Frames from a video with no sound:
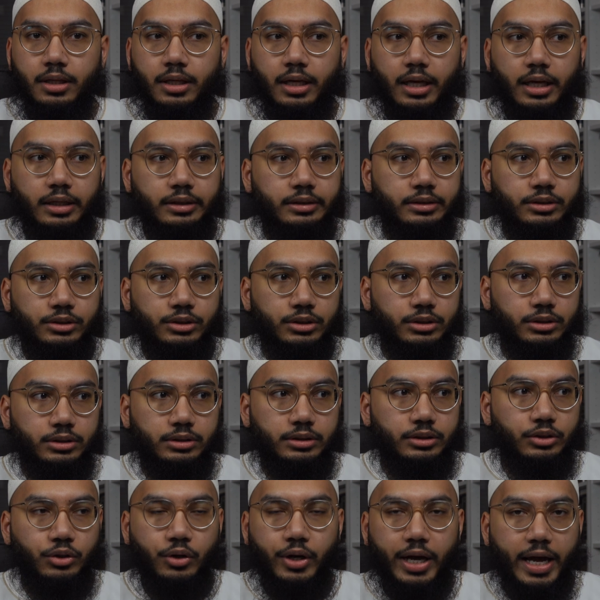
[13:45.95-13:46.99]
and he's
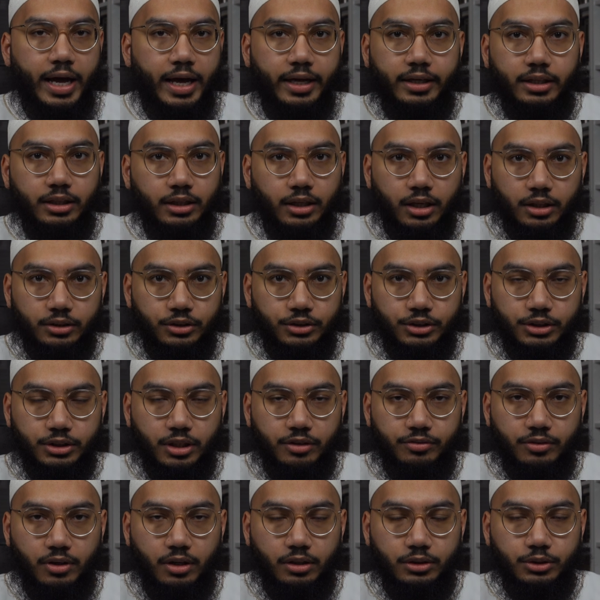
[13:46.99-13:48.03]
just, adding other
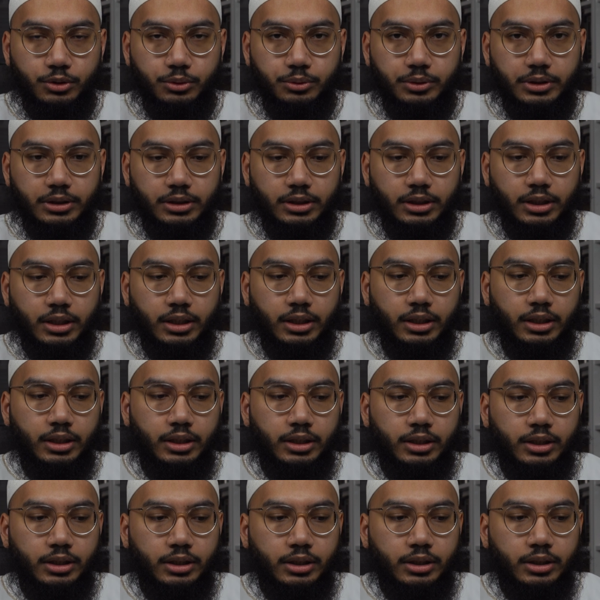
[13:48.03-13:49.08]
stuff onto it.
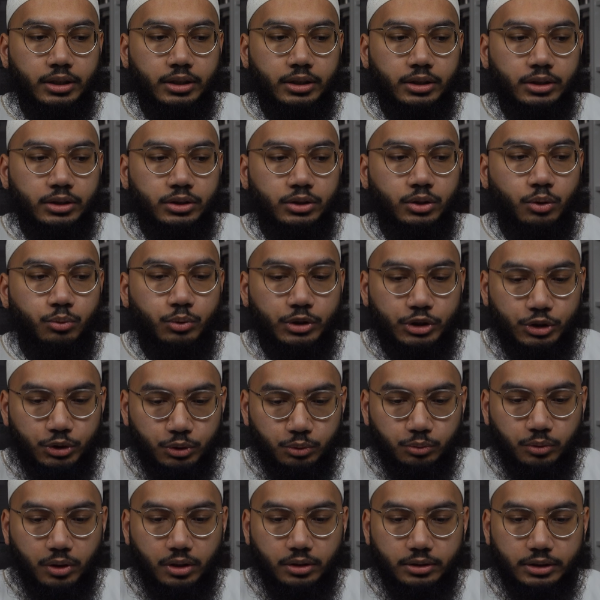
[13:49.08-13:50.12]
So what
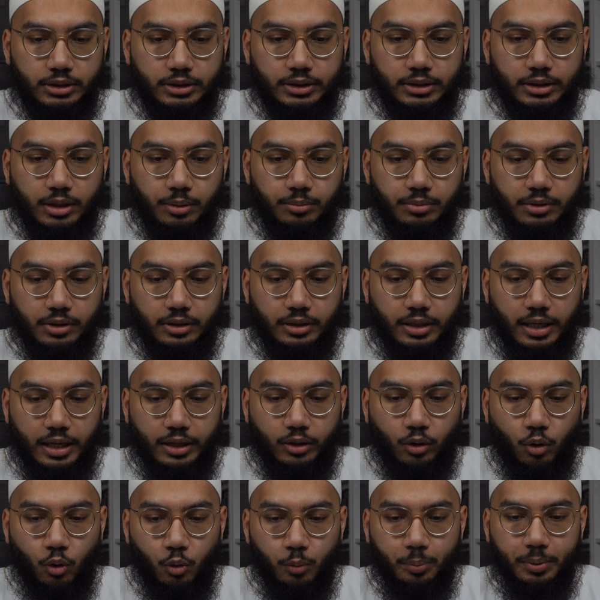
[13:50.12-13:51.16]
you want is something
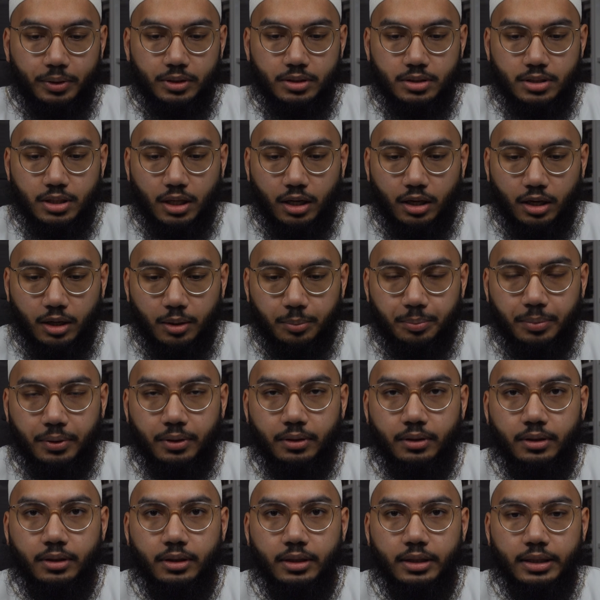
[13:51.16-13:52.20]
that opens up
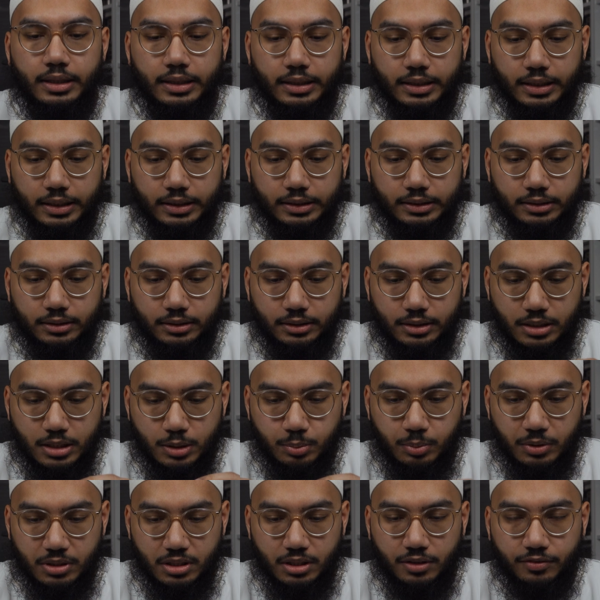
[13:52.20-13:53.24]
the
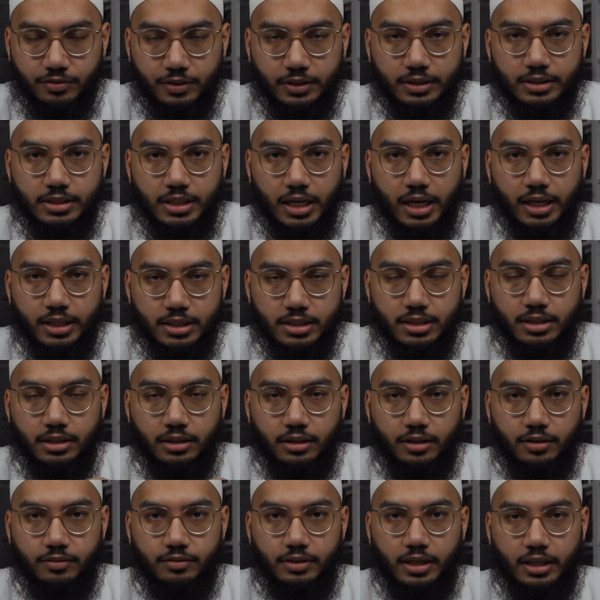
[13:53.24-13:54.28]
specific text
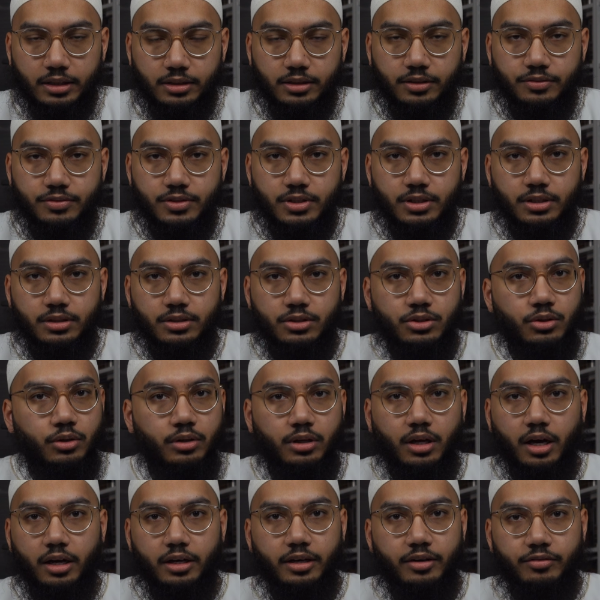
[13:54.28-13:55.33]
of that tafsir. So
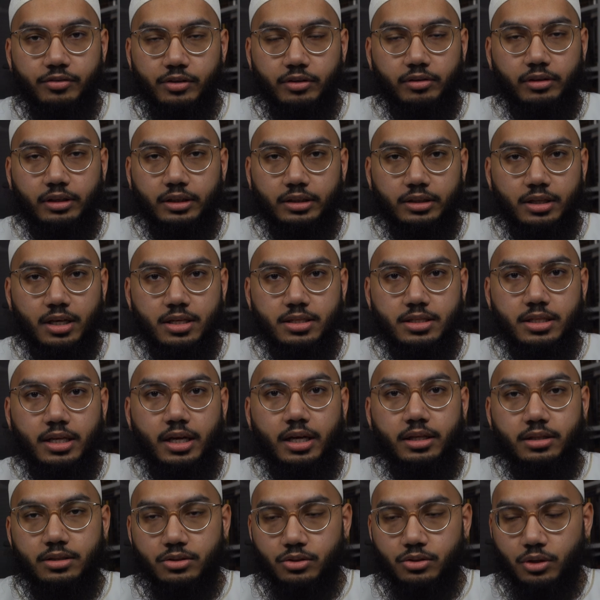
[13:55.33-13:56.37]
not everything does
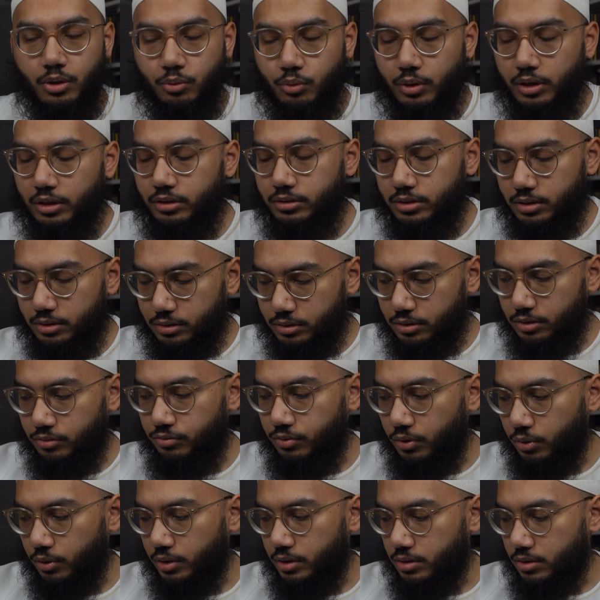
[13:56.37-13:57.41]
that. So I wanted to
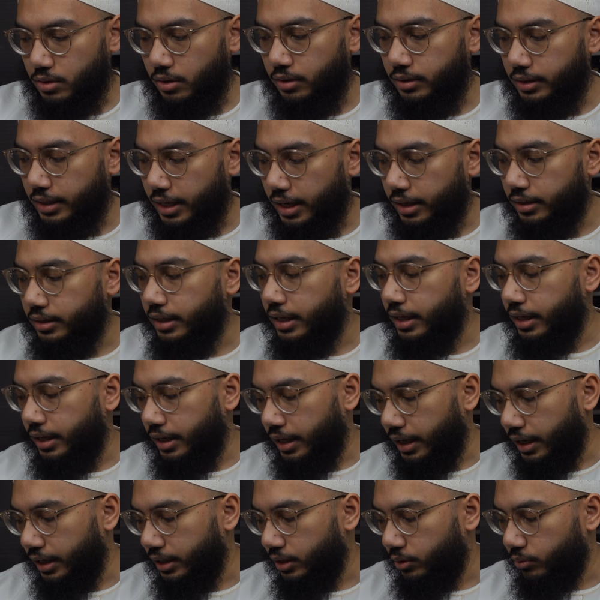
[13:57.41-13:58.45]
focus on that.
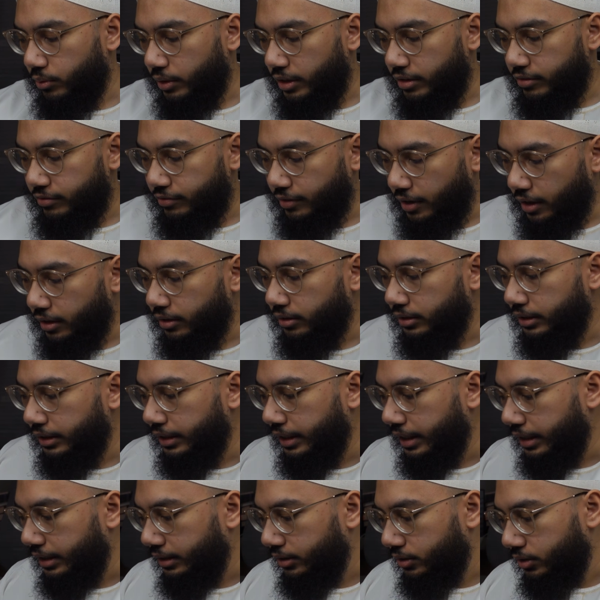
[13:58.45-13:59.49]
Anyway, finally
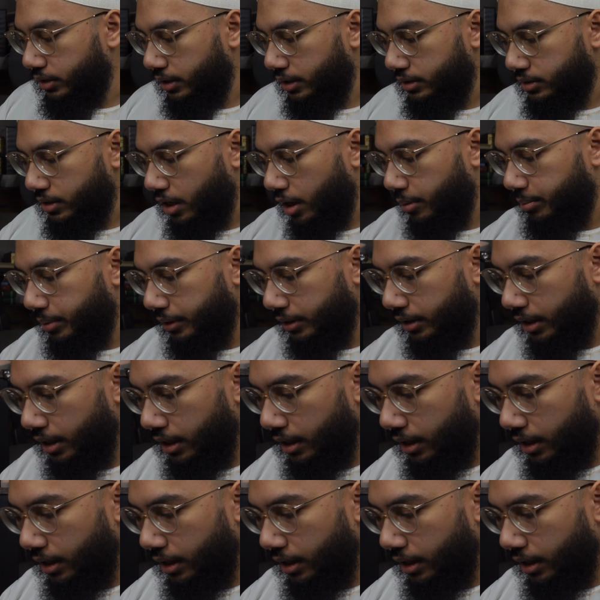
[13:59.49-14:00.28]
getting to the topic,